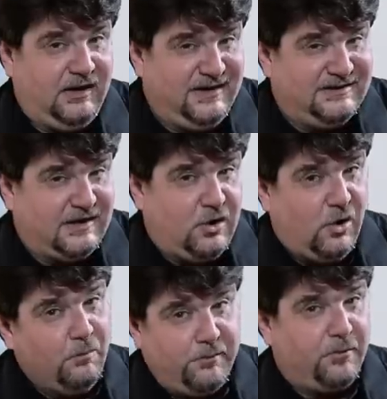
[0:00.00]
it is a
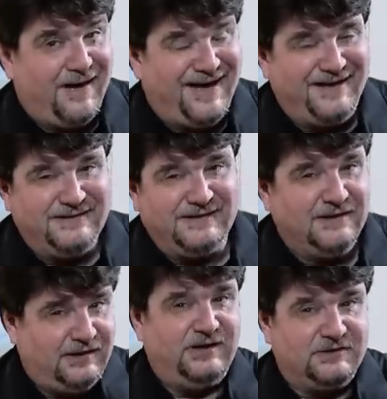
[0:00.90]
compromise,
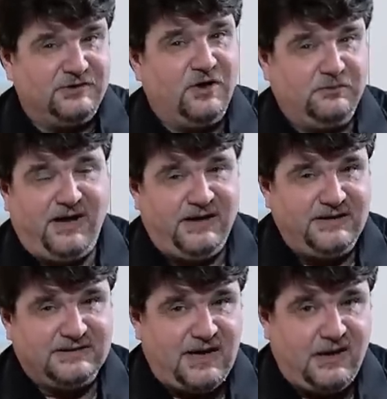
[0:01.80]
it is not by
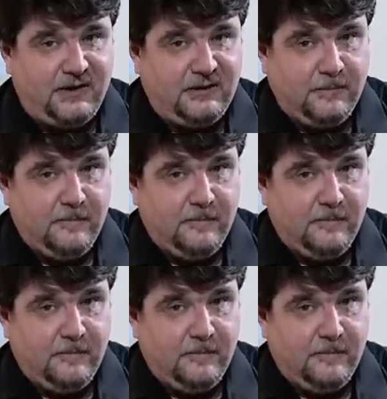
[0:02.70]
design.